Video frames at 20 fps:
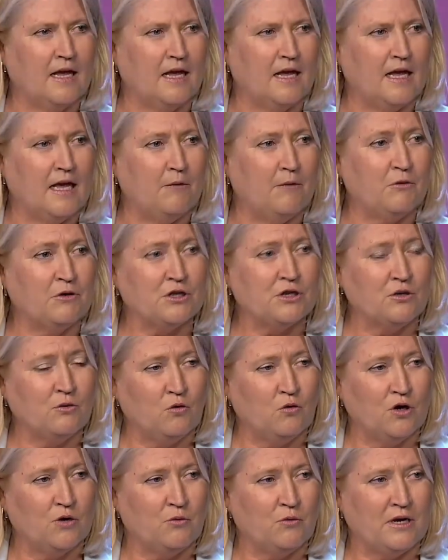It was an
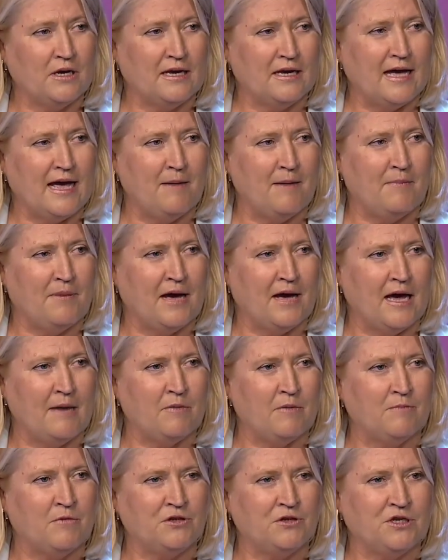award-winning campaign,
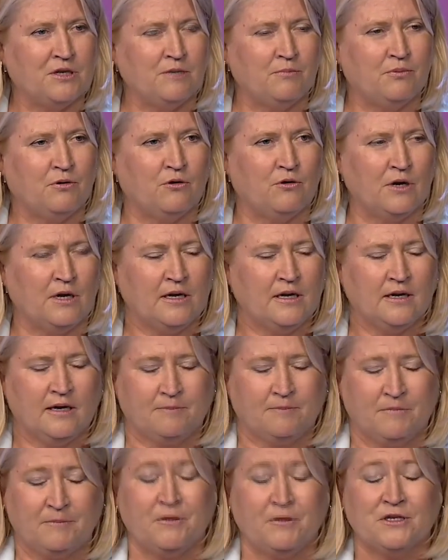but most
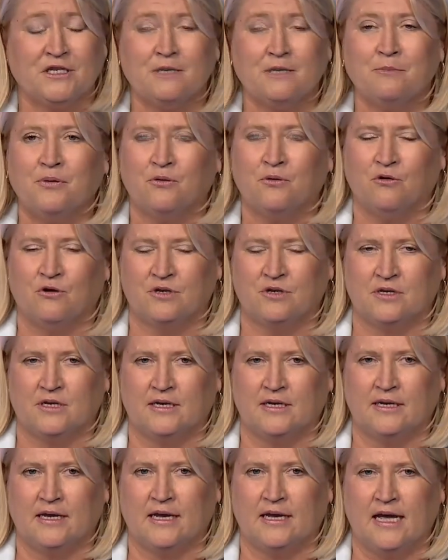
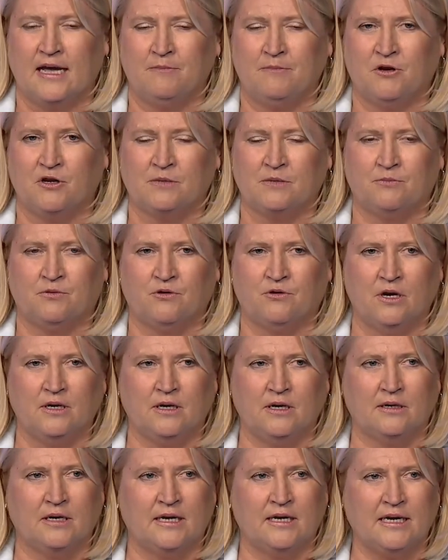importantly and most
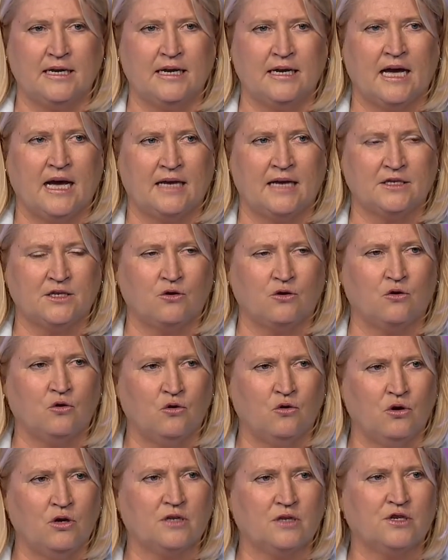poignantly, it asked
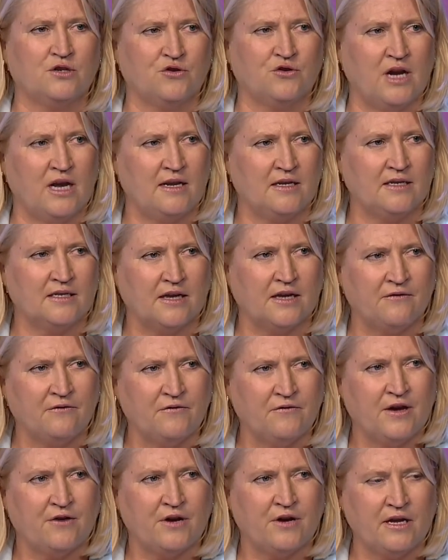all Australians a
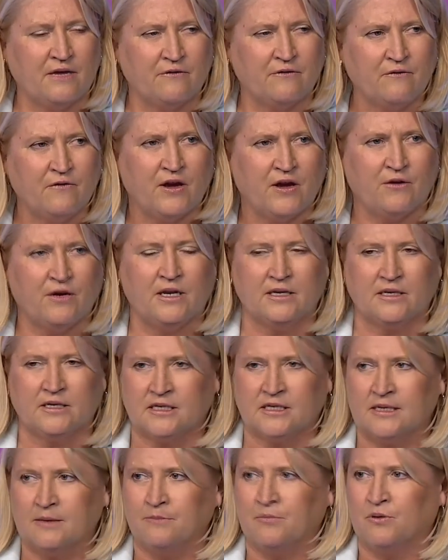very, very
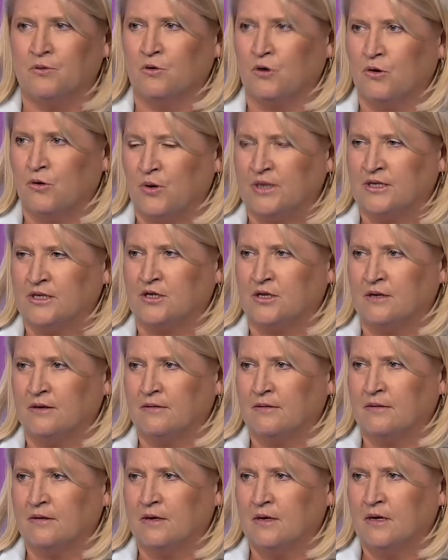simple question.
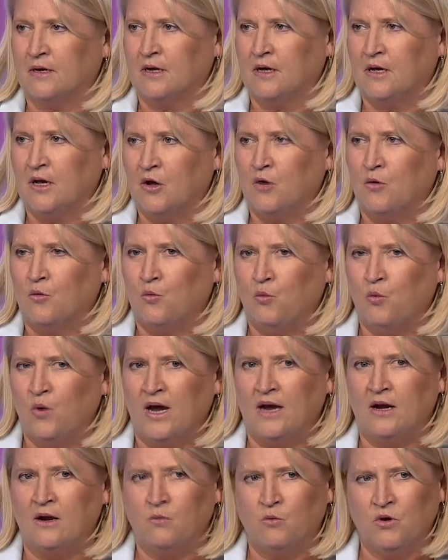
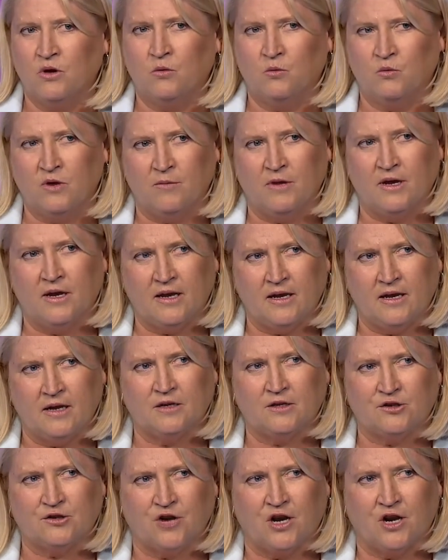When will women in
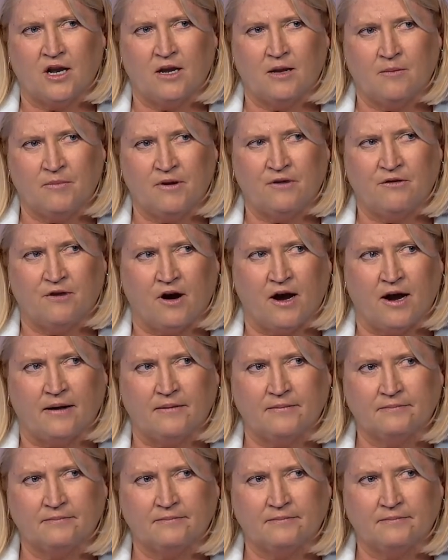Australia be right?